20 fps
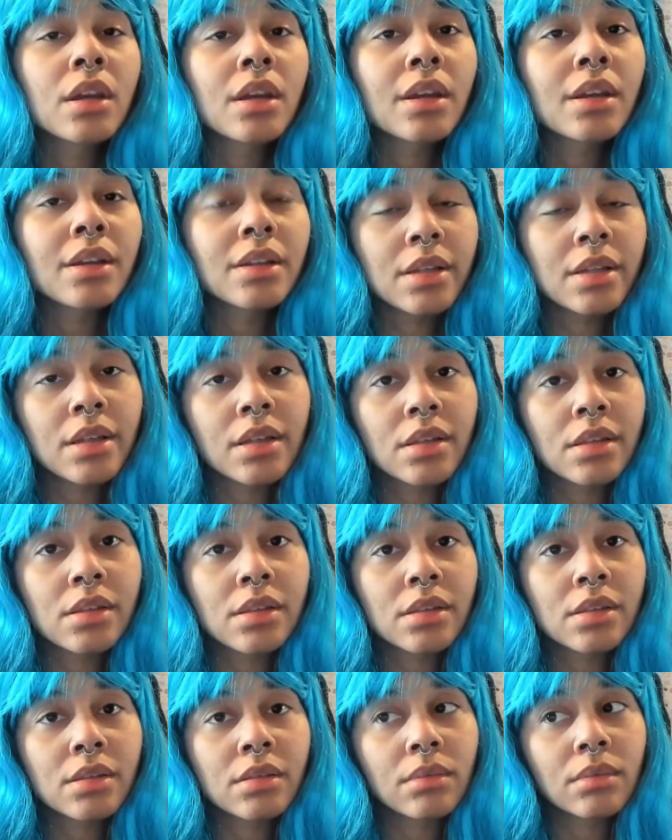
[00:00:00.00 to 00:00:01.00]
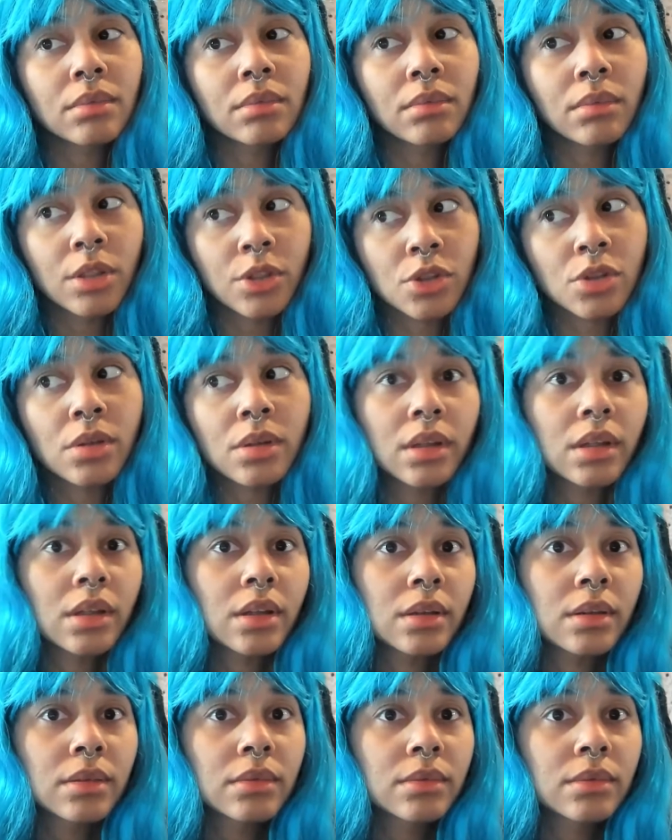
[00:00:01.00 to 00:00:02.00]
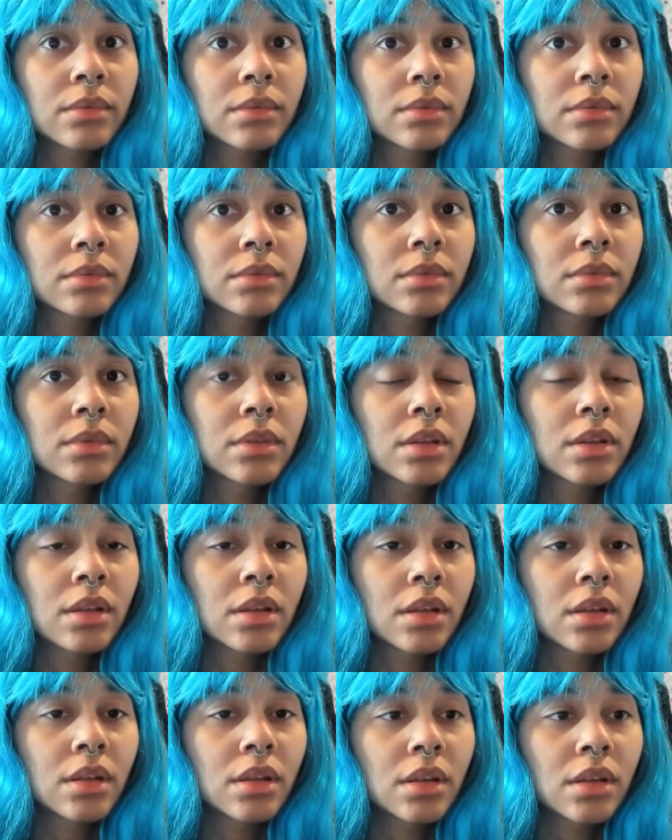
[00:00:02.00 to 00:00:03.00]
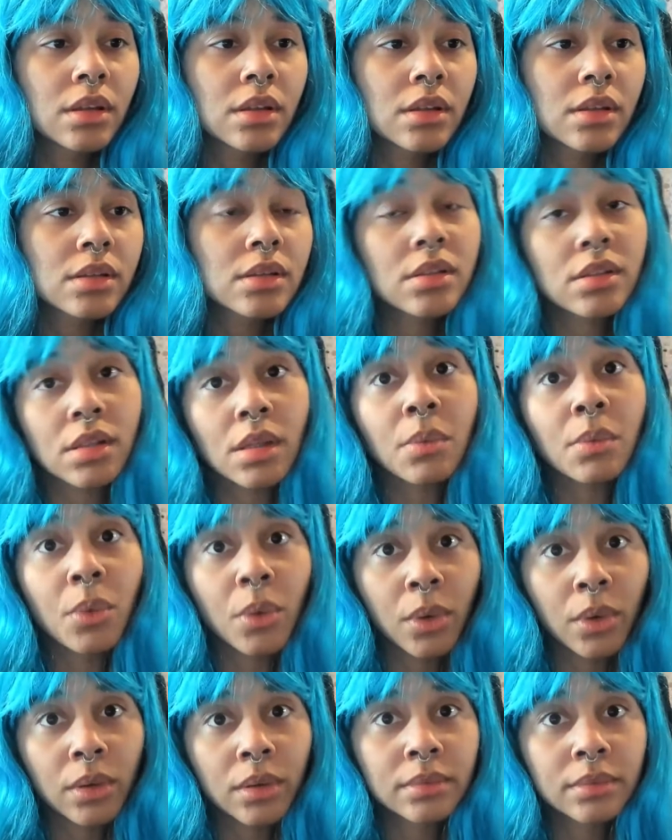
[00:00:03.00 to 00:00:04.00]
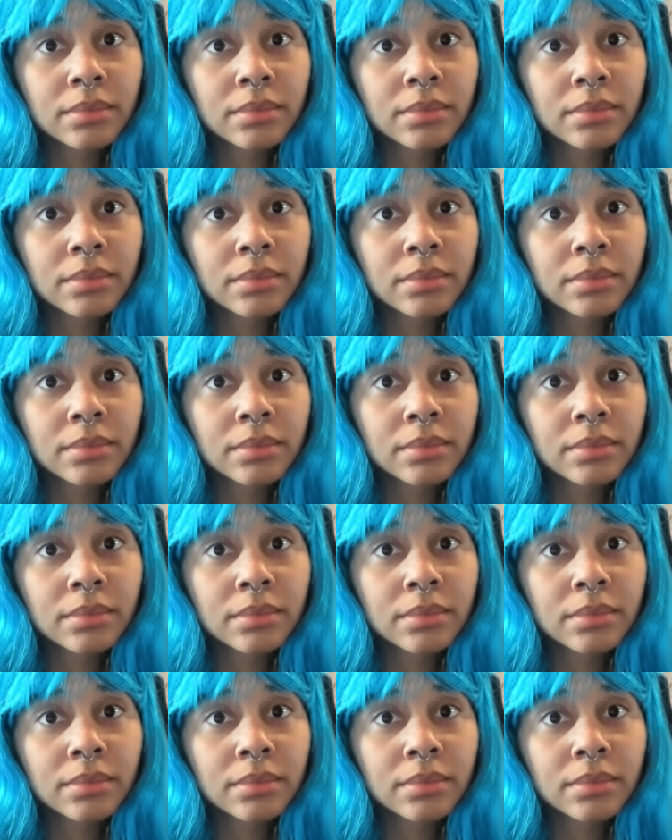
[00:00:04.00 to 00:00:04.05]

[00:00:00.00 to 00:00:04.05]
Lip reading: it is a trigger. See war.